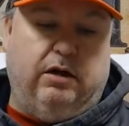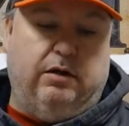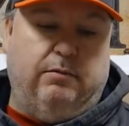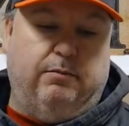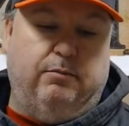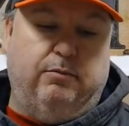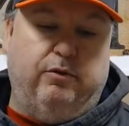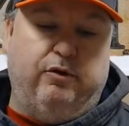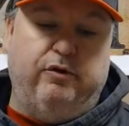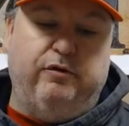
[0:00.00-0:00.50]

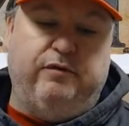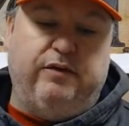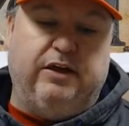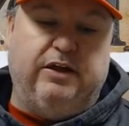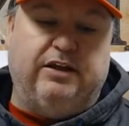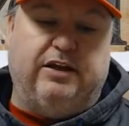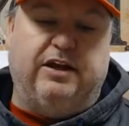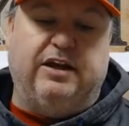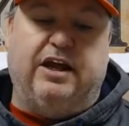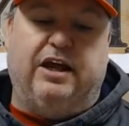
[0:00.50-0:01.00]
Movie,
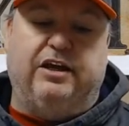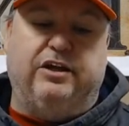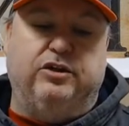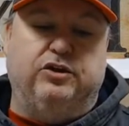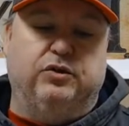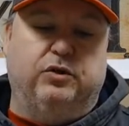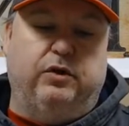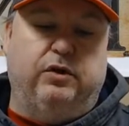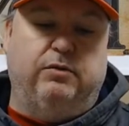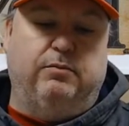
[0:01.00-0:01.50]
did not
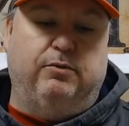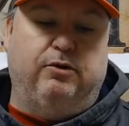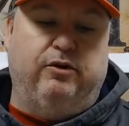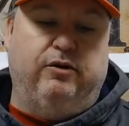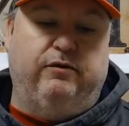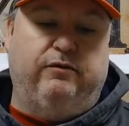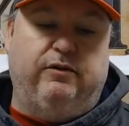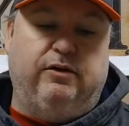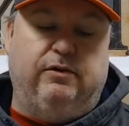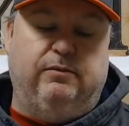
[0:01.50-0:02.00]
enjoy the
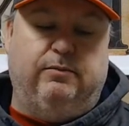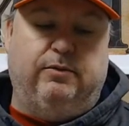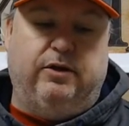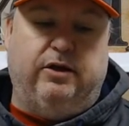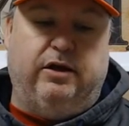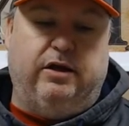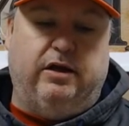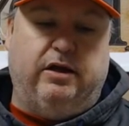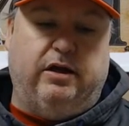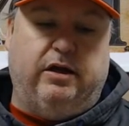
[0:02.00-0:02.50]
movie, but